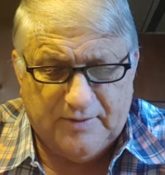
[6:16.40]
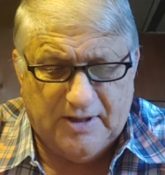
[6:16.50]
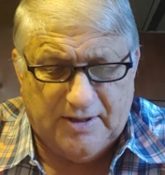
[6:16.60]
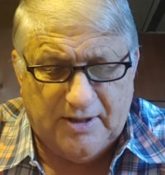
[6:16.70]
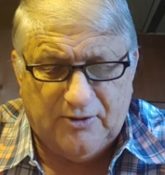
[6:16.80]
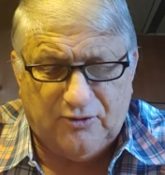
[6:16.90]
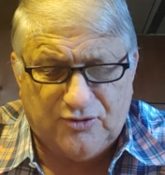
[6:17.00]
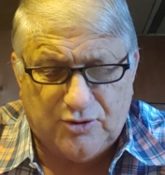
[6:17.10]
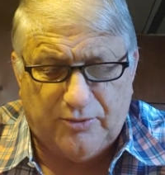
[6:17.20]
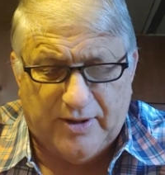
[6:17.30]
it is
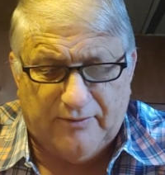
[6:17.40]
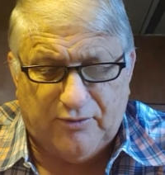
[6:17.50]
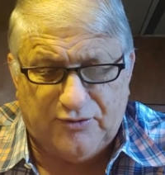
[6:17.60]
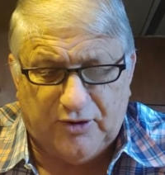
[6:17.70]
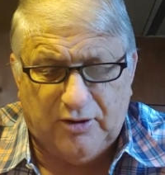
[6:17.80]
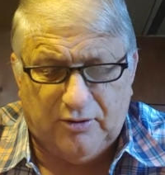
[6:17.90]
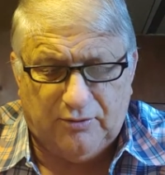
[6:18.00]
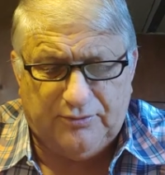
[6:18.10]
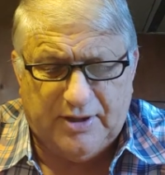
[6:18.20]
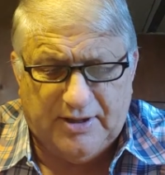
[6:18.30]
your end
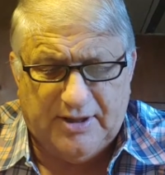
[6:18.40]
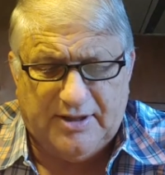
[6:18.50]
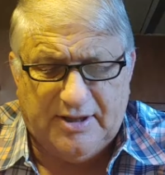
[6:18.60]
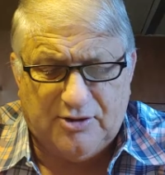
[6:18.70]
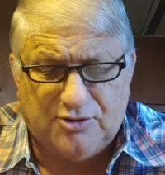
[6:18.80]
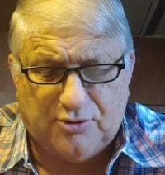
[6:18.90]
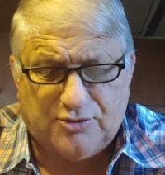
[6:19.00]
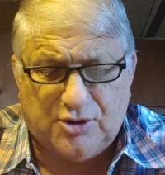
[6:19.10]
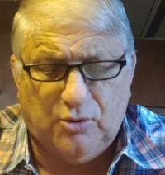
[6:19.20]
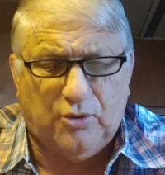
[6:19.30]
result and it is your
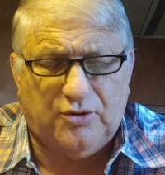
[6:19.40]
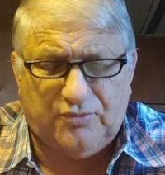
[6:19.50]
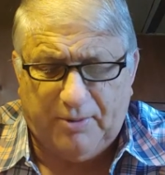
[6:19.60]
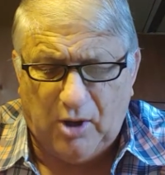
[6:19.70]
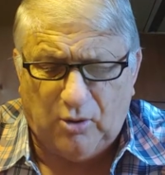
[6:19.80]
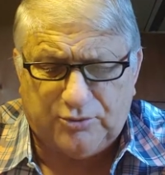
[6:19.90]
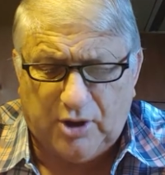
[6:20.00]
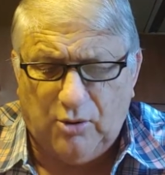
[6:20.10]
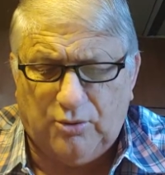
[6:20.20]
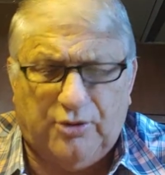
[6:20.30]
choice. Paul
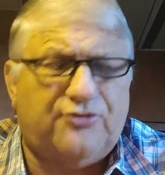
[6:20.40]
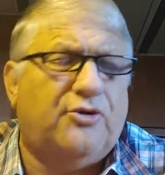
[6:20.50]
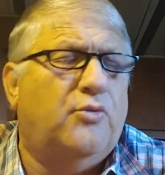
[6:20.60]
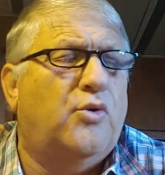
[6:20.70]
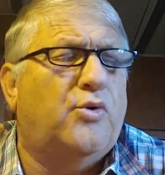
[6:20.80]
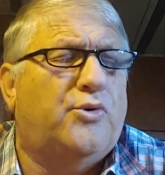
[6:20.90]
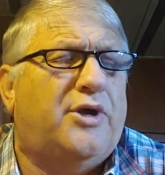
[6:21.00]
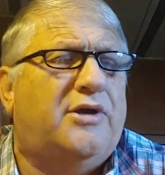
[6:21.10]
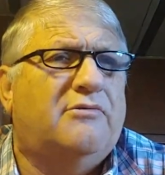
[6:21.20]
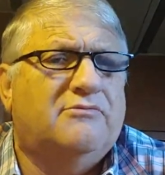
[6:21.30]
told us a
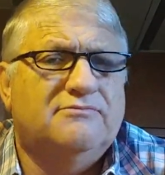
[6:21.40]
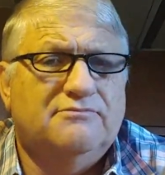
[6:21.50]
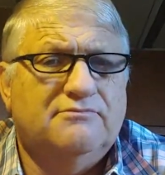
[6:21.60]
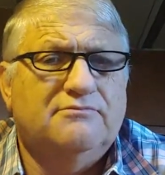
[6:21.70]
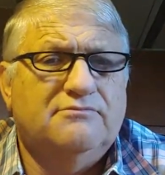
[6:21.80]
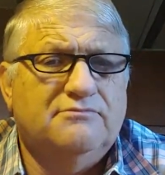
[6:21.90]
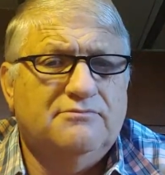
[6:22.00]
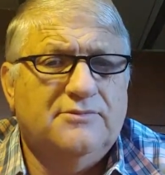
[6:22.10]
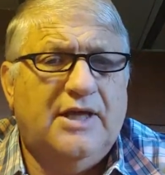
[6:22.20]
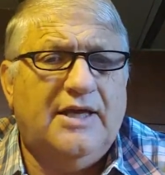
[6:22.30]
warning.
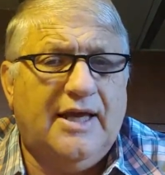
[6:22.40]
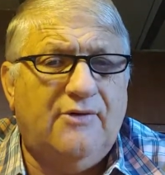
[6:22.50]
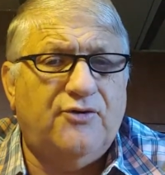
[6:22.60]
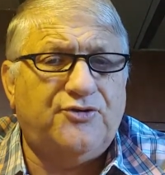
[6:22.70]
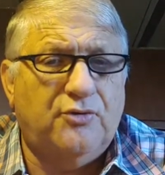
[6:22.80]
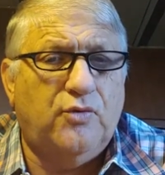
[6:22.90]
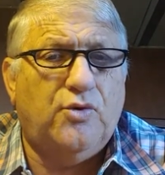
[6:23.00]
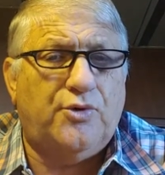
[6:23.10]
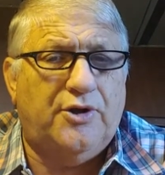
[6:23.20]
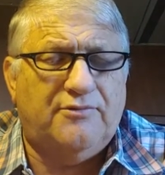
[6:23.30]
He gave us a
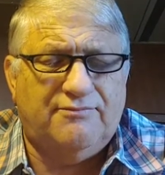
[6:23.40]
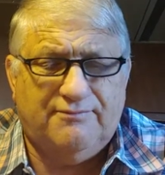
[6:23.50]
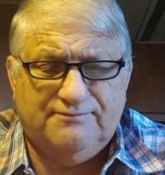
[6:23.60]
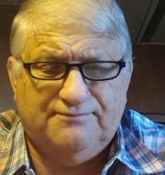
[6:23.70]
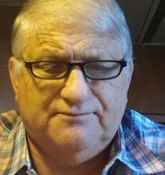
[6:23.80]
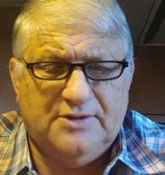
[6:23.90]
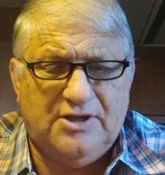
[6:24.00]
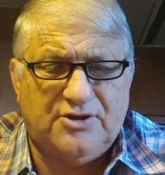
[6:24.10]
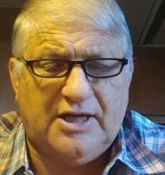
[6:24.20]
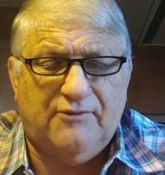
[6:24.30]
warning.
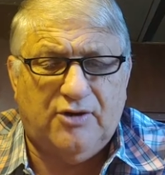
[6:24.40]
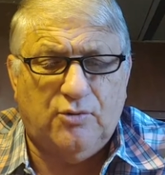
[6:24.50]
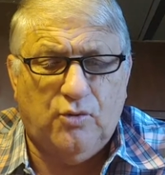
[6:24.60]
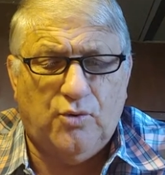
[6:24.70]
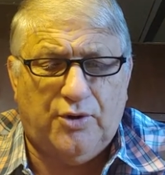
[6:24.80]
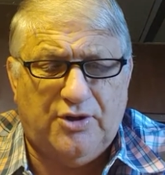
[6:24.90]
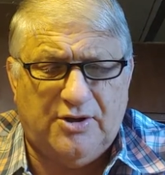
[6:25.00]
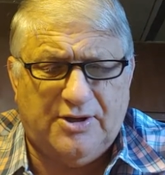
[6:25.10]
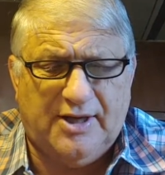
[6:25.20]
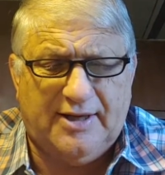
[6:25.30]
He's given a warning
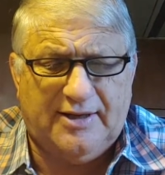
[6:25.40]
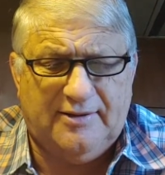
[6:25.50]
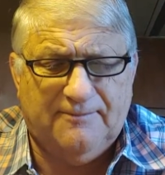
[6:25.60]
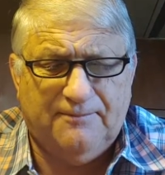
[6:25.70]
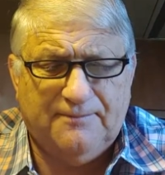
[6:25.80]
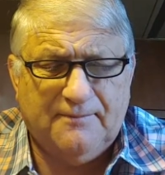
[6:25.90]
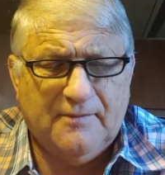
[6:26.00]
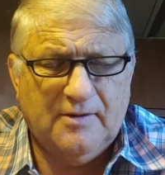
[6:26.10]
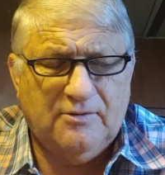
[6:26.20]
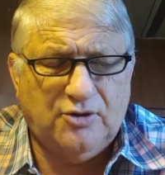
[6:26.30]
today.
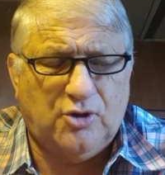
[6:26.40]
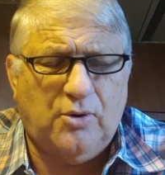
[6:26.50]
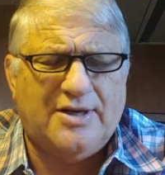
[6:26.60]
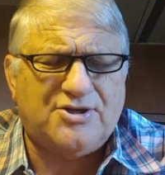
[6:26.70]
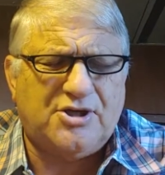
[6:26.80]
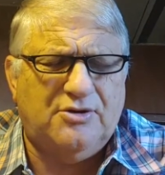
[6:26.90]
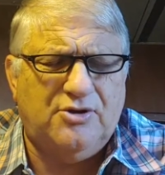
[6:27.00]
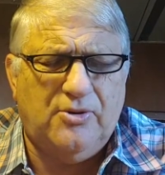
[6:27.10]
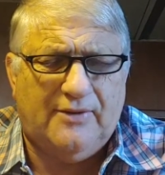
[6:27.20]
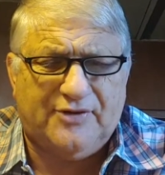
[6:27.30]
The question
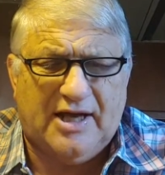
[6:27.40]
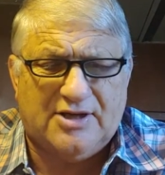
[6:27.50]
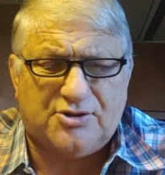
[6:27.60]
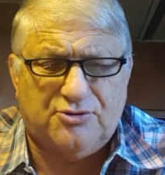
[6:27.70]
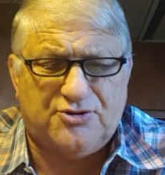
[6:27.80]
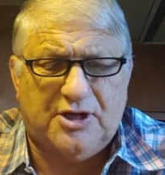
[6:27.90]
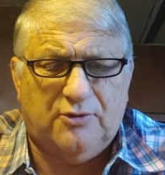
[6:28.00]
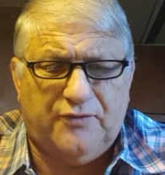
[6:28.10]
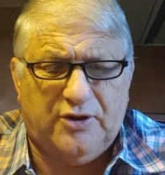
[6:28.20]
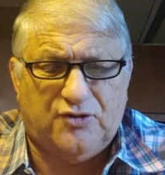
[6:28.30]
you have to ask
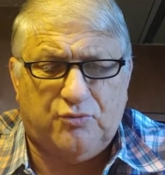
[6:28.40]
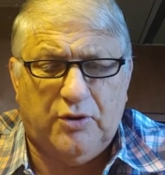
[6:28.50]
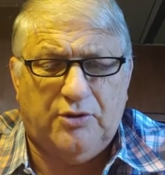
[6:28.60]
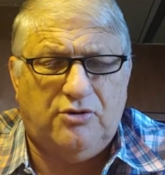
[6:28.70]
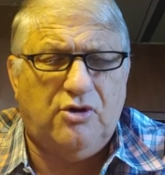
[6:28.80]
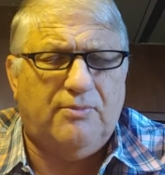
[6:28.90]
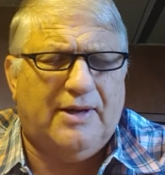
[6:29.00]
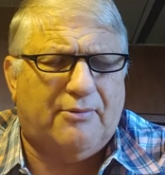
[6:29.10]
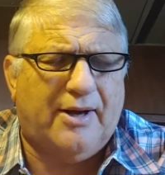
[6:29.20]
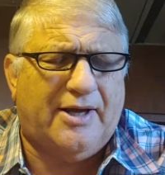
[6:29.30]
yourself is will you
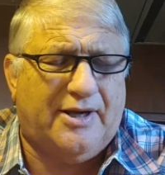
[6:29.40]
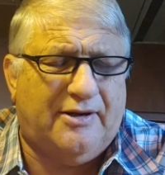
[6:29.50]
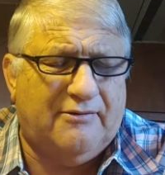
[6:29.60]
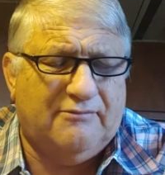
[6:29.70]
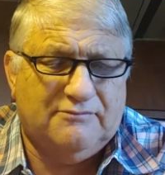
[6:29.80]
be ready?